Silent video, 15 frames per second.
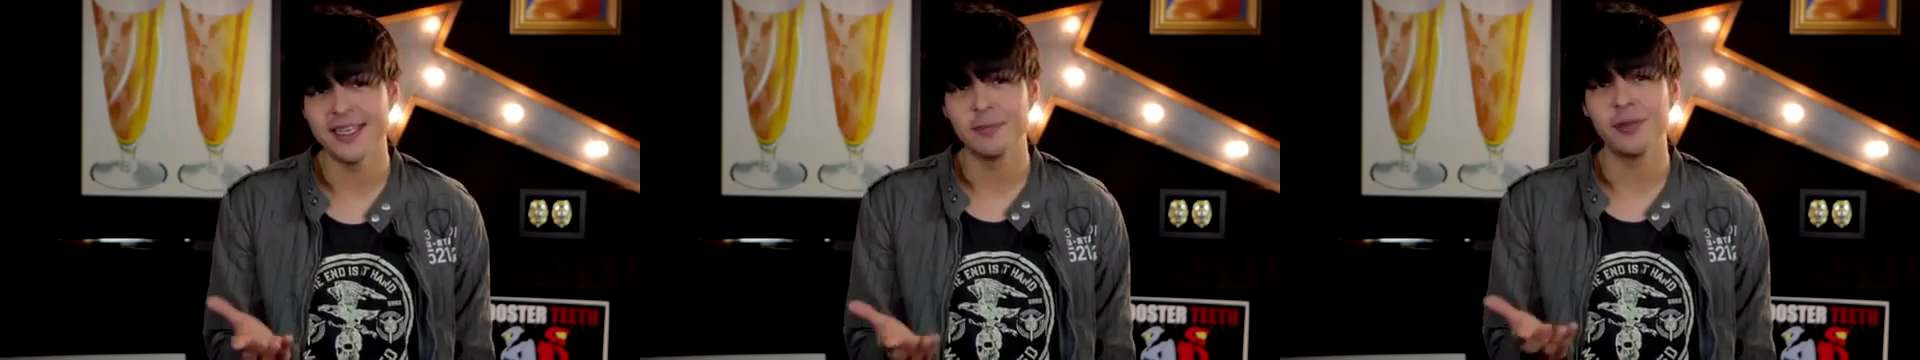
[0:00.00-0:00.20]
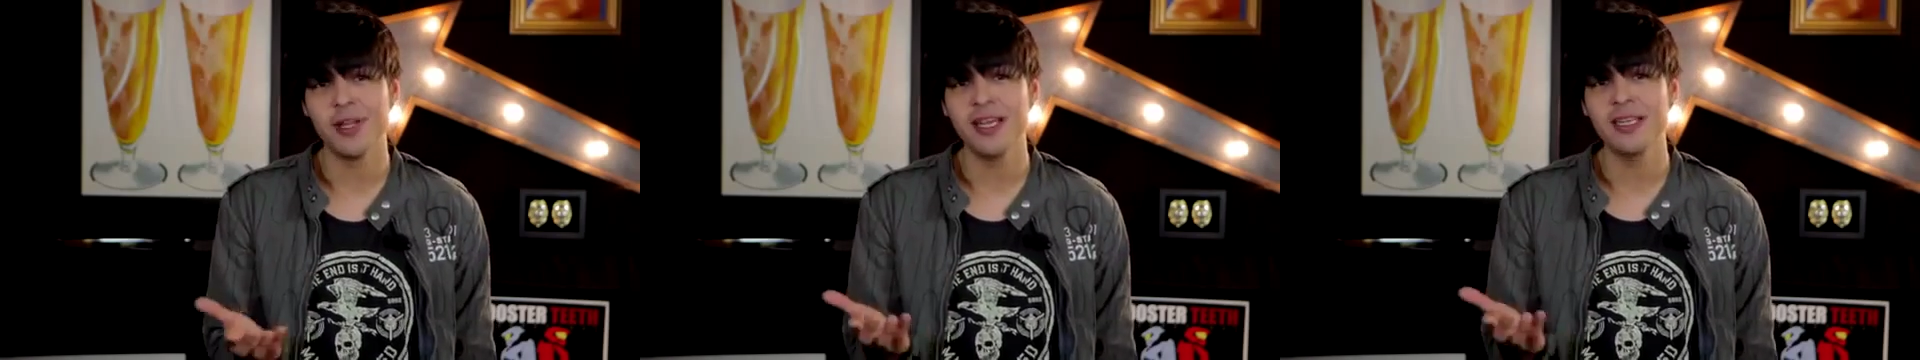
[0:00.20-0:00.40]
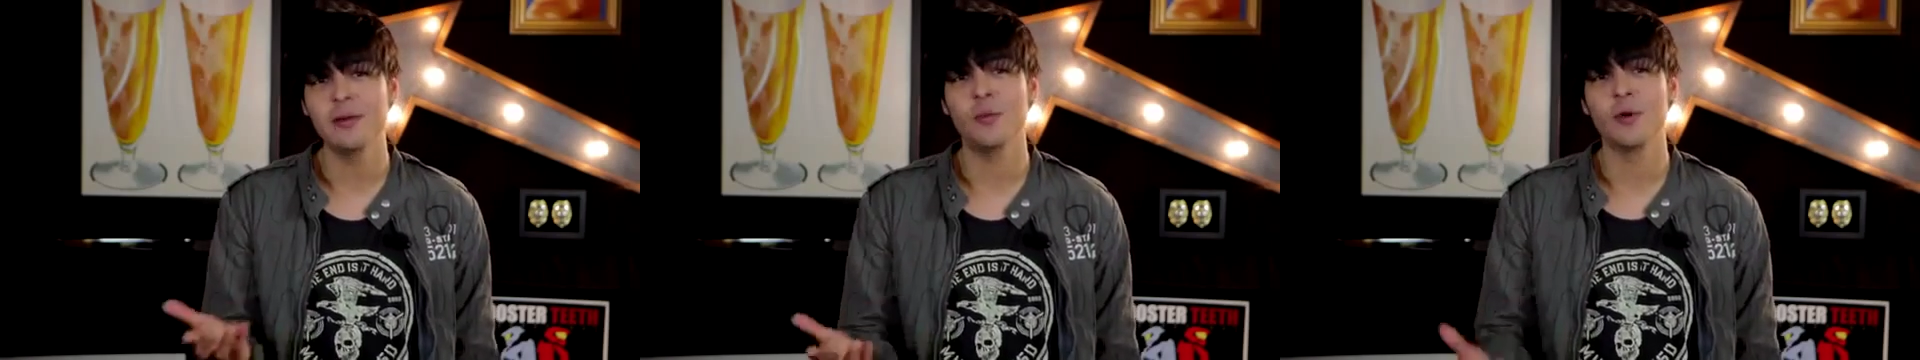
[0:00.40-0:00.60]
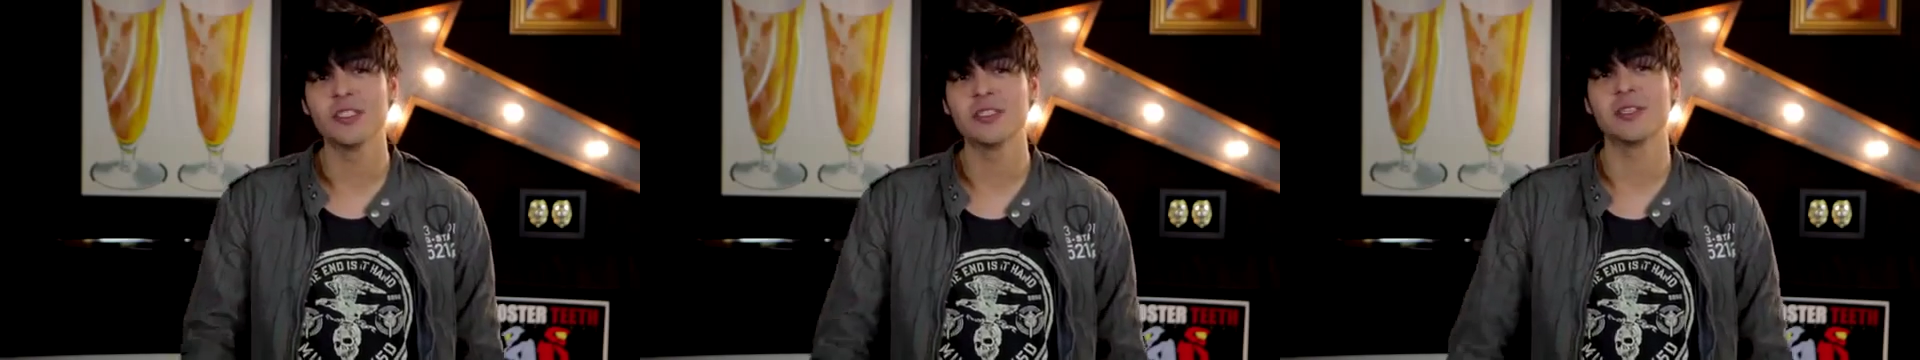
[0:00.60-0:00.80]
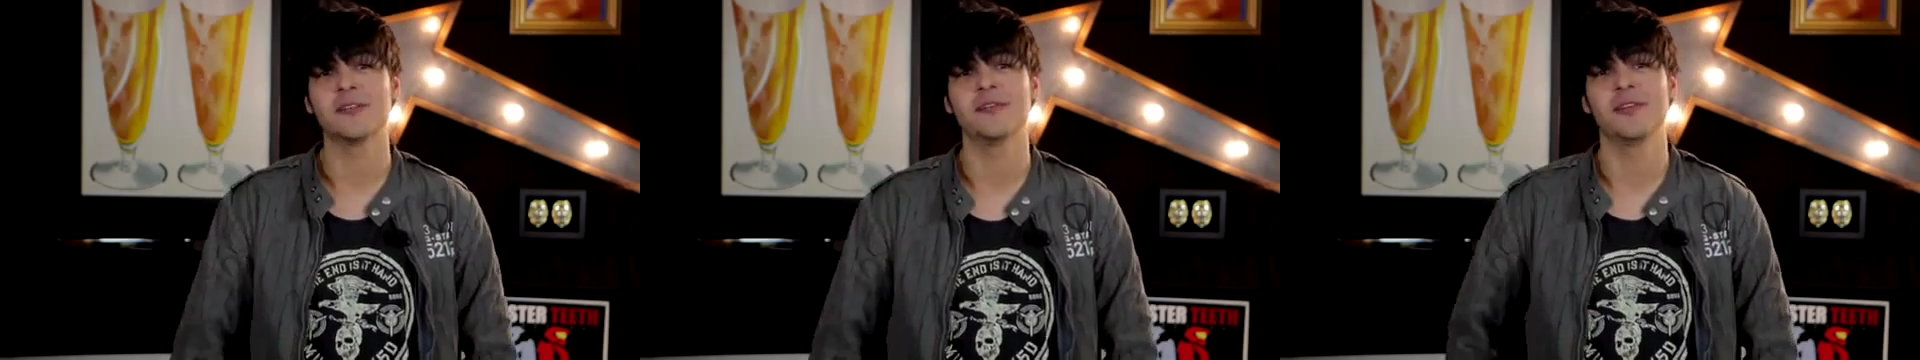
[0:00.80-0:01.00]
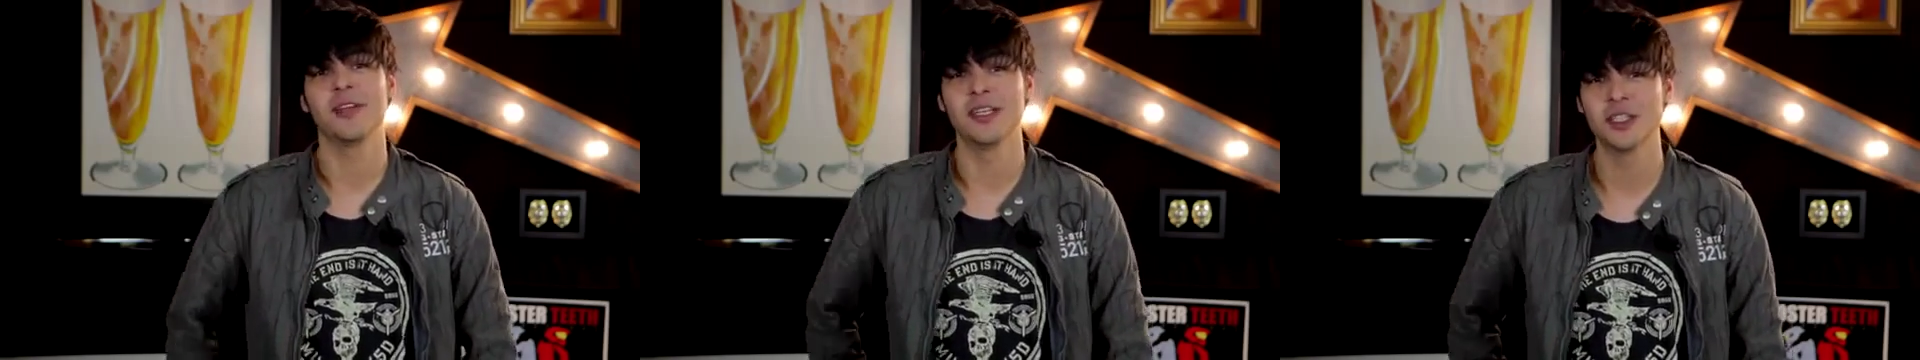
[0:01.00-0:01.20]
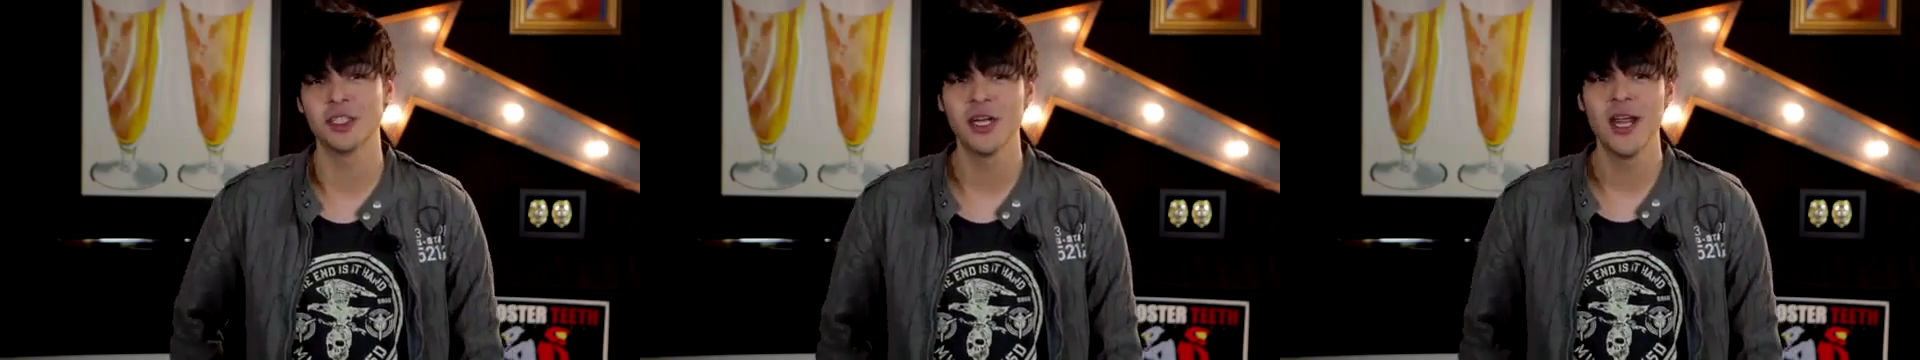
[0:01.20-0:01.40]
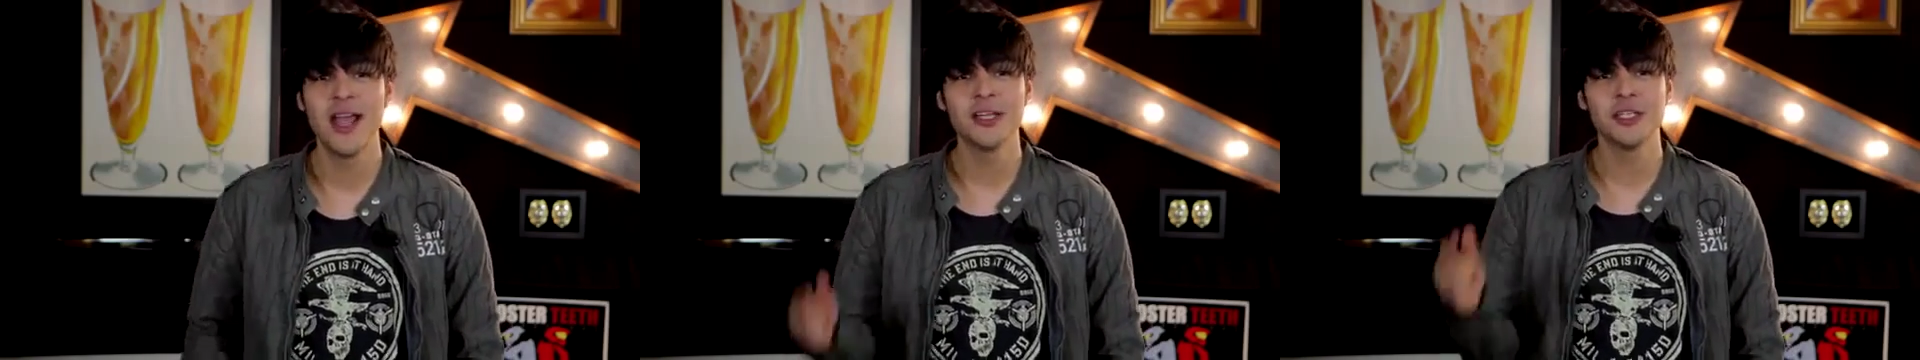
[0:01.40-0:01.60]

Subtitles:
and play them once they're finished?